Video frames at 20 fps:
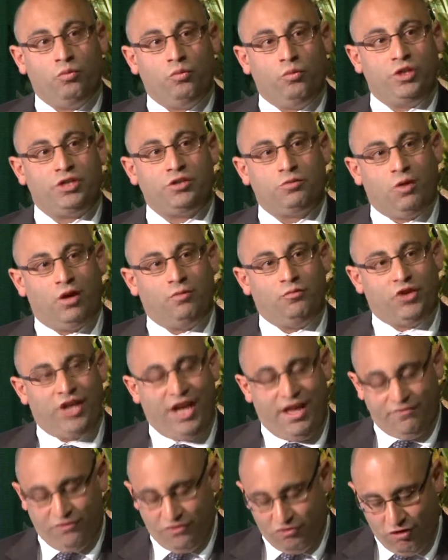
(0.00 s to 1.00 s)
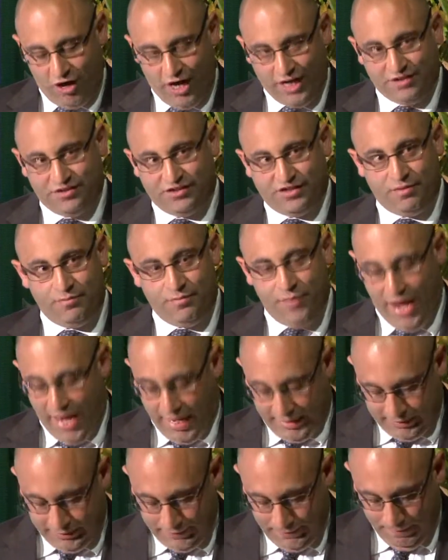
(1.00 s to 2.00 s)
which one would have the greatest
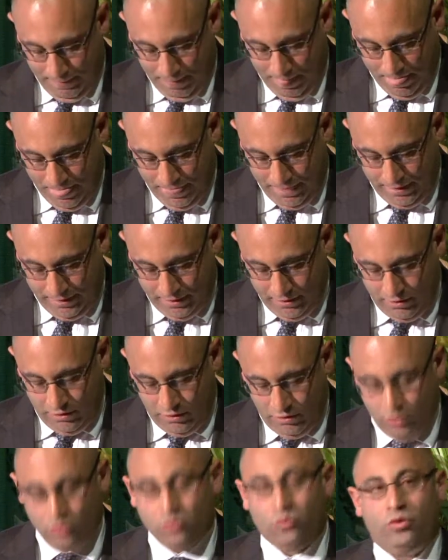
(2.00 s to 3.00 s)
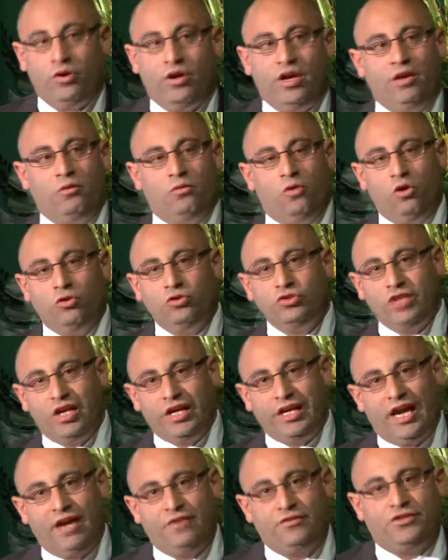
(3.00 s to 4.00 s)
impact. It
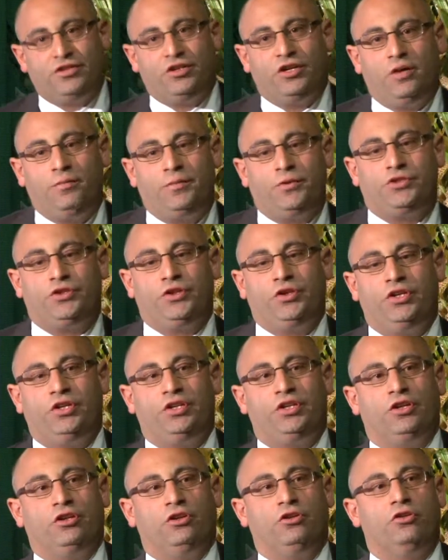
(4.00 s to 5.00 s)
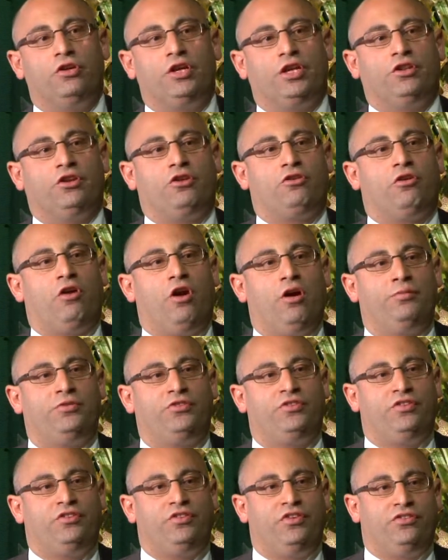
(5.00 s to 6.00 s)
also gave us an opportunity to look at the crime
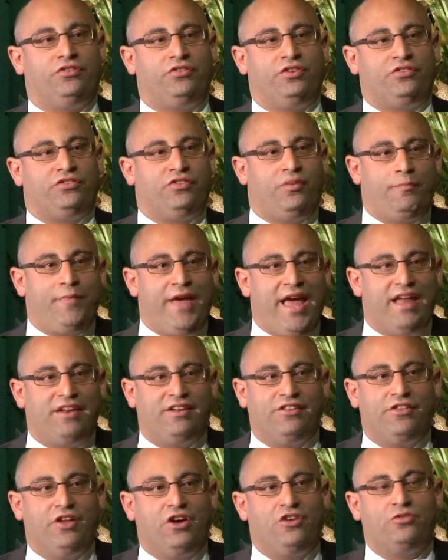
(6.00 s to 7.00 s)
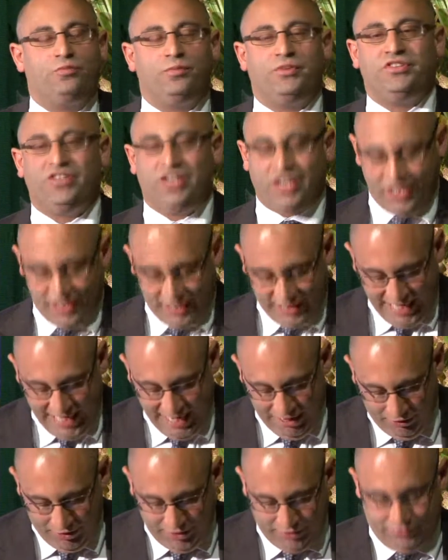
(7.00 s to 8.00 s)
statistics that bounded those particular
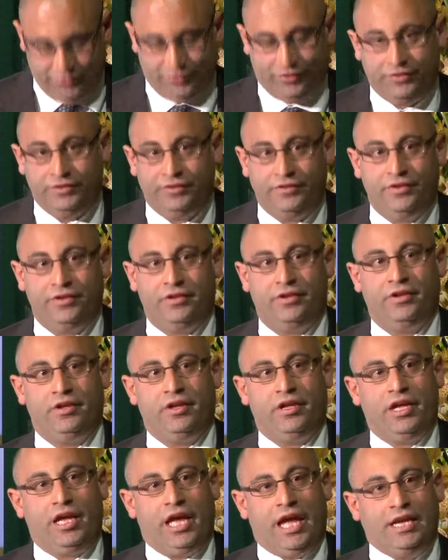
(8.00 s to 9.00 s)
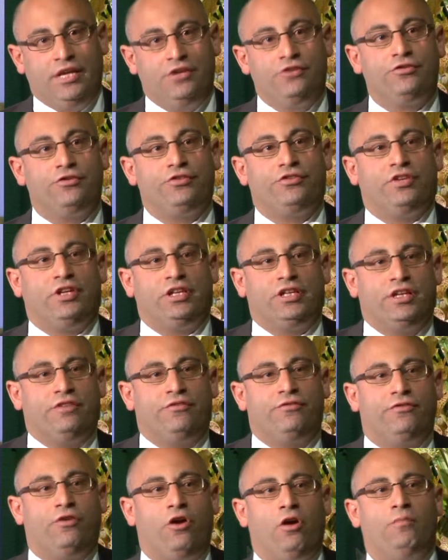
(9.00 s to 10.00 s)
areas. And interestingly,
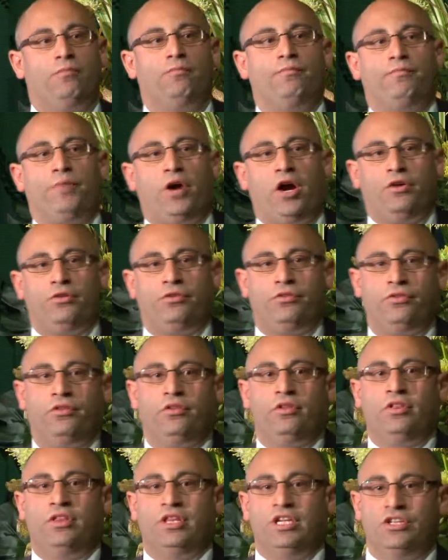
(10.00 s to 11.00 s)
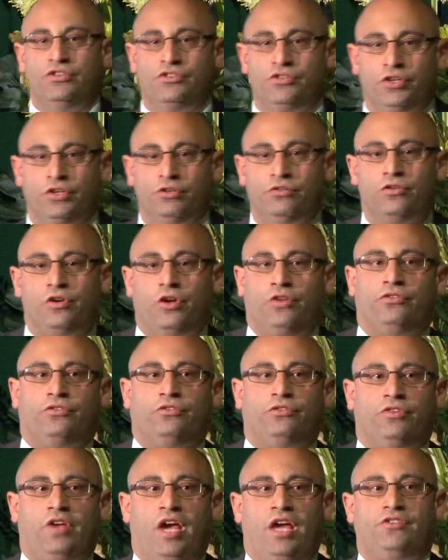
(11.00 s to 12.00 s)
from both the internal
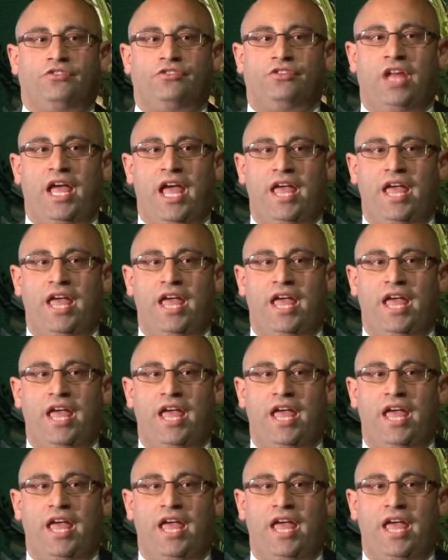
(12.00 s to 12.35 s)
consultation